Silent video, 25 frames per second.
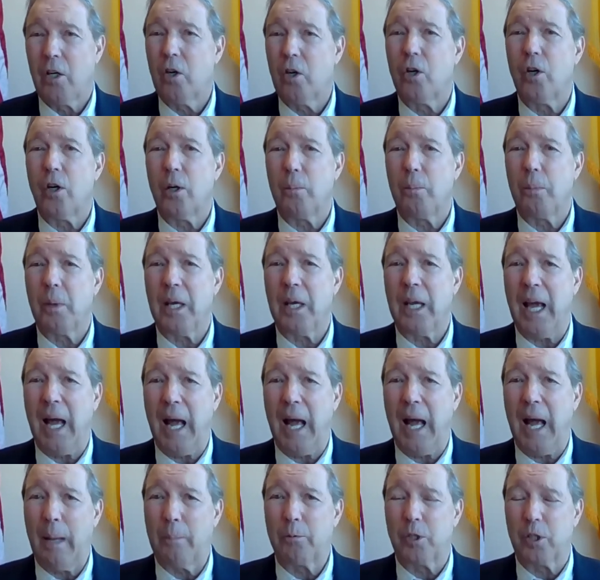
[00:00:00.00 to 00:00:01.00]
could be
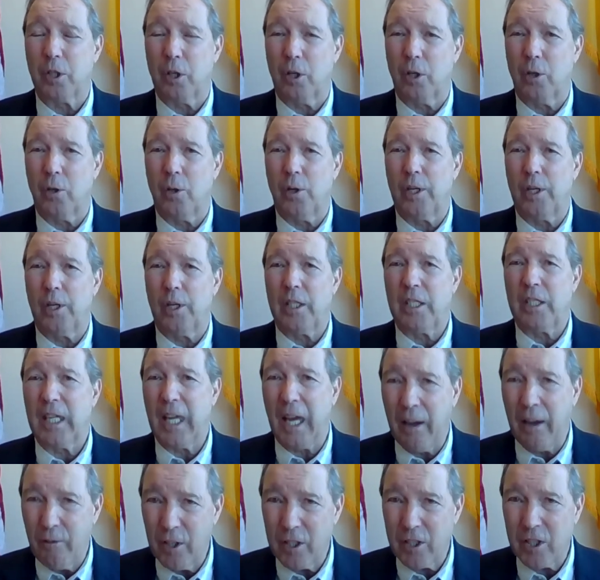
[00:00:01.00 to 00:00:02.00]
absolutely
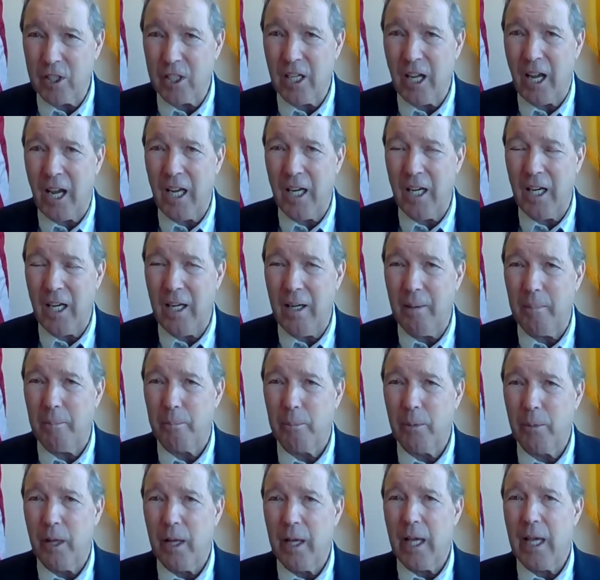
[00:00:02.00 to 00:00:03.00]
devastating.
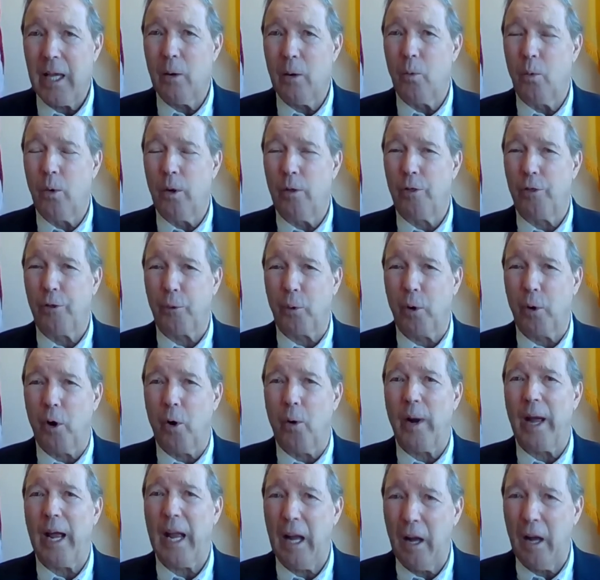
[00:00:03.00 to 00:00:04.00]
It would
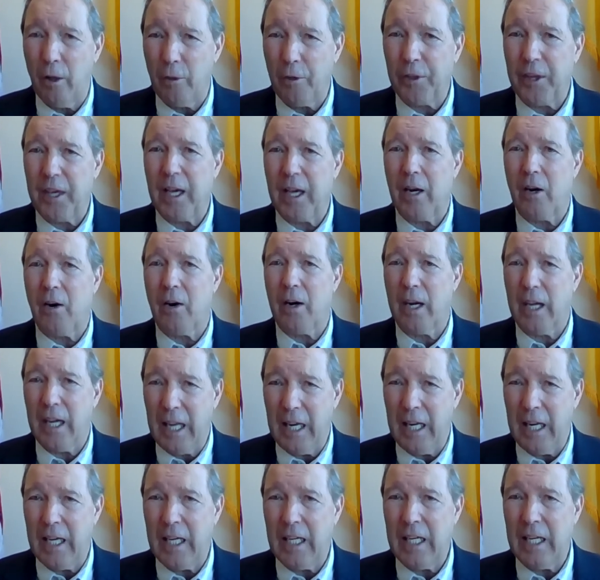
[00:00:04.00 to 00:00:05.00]
throw healthcare in
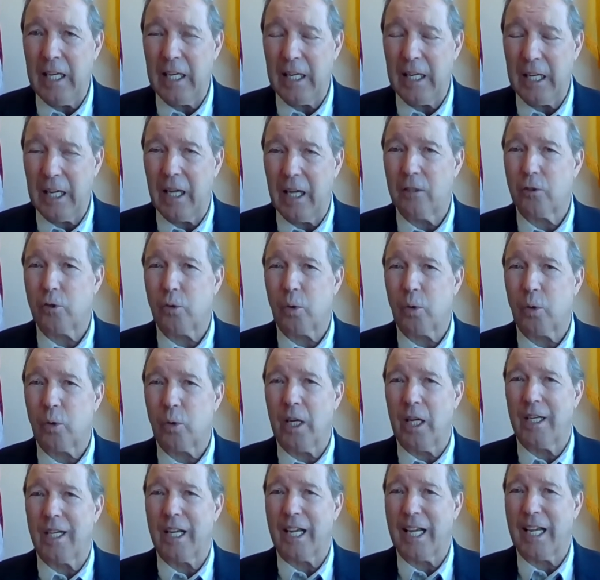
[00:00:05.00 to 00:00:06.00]
Indian country
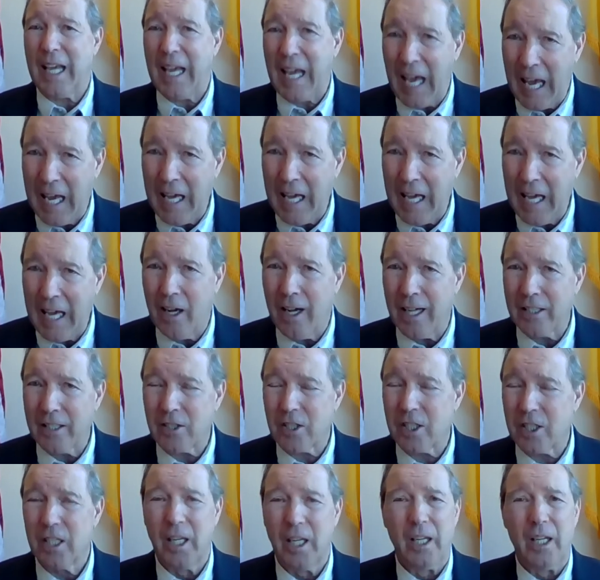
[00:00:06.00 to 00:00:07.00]
into
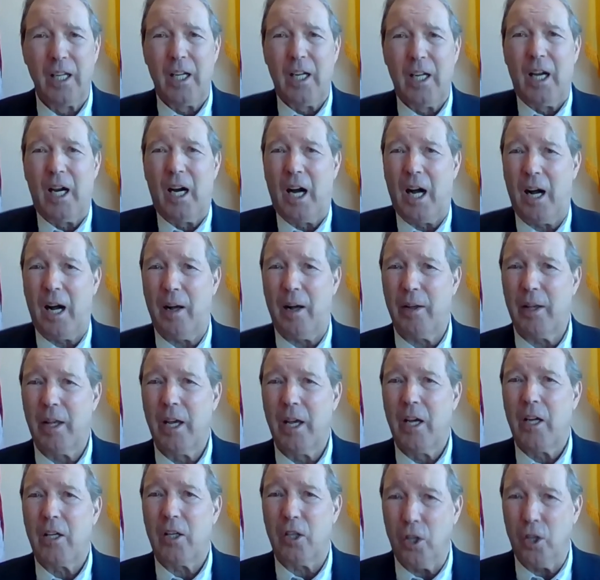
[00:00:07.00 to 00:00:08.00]
chaos.
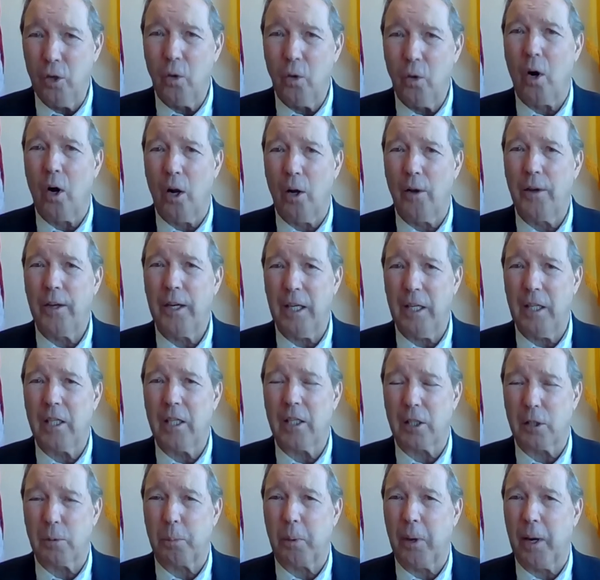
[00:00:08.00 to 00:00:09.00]
You all need
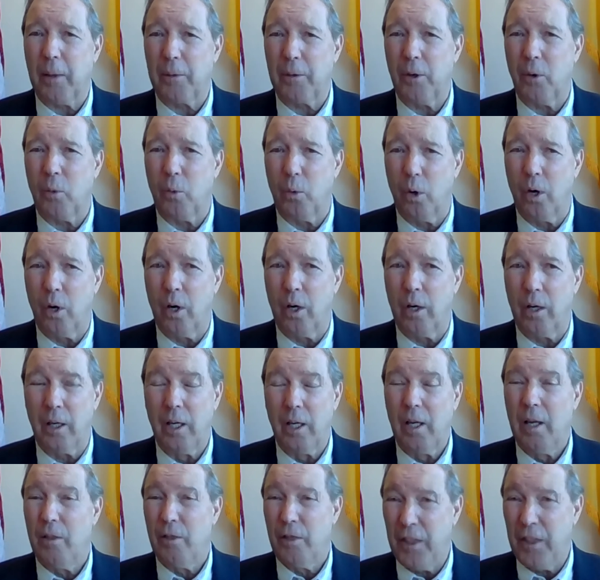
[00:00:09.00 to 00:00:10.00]
to spread the word.
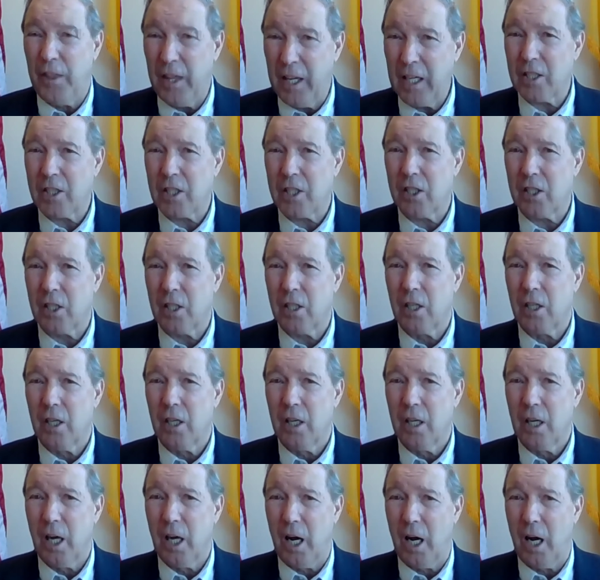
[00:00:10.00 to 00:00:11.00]
This
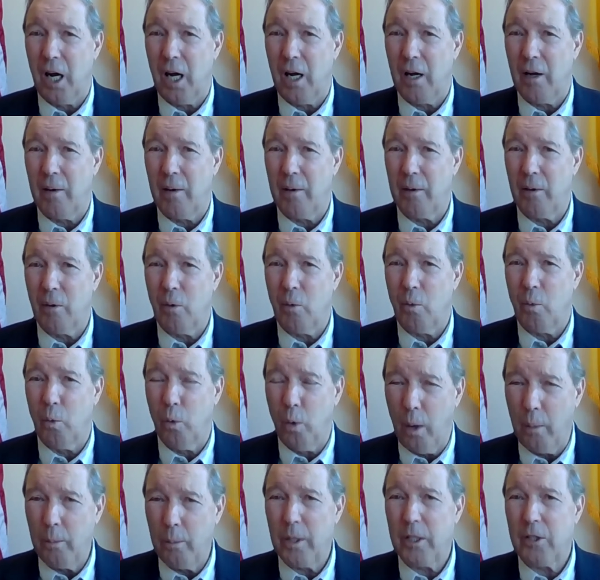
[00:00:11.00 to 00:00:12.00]

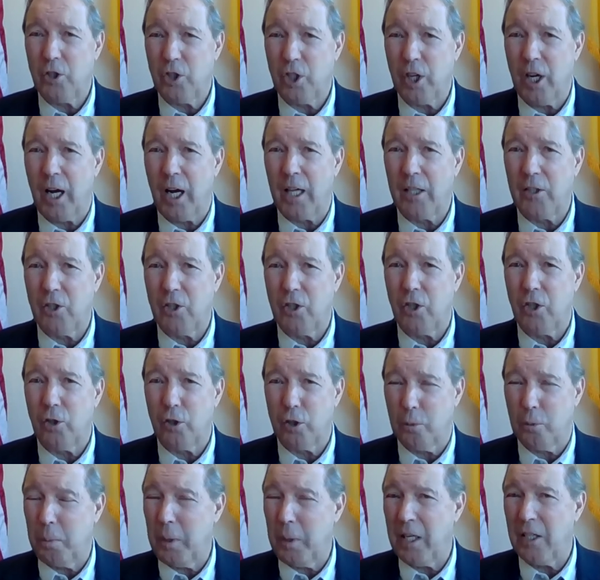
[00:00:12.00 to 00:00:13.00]
woman judge
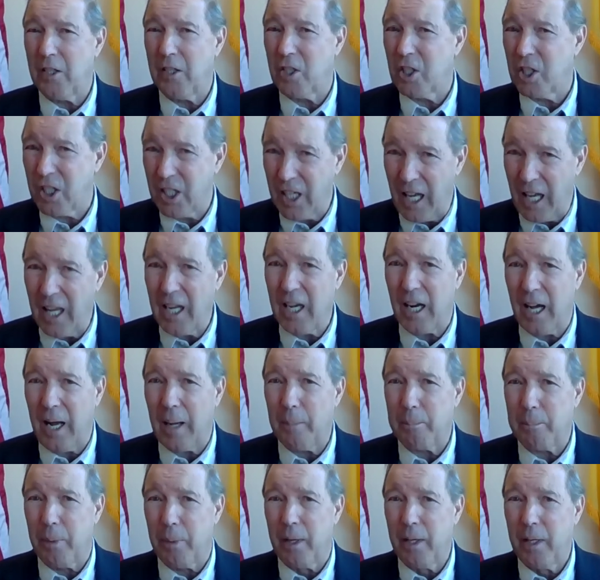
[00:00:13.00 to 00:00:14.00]
who's being sent
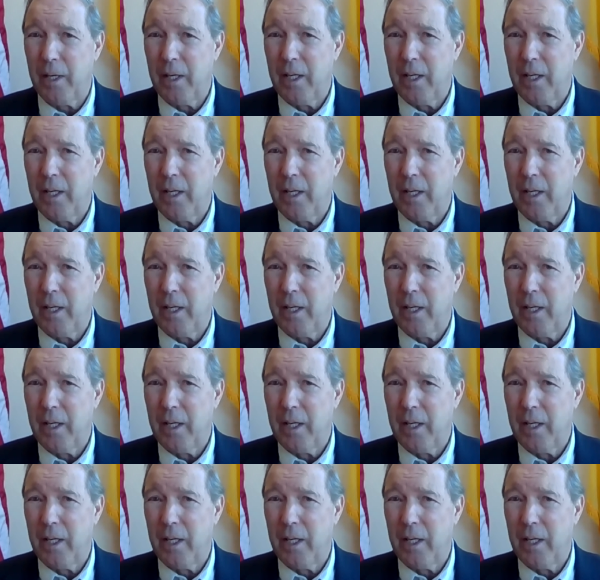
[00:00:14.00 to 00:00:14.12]
up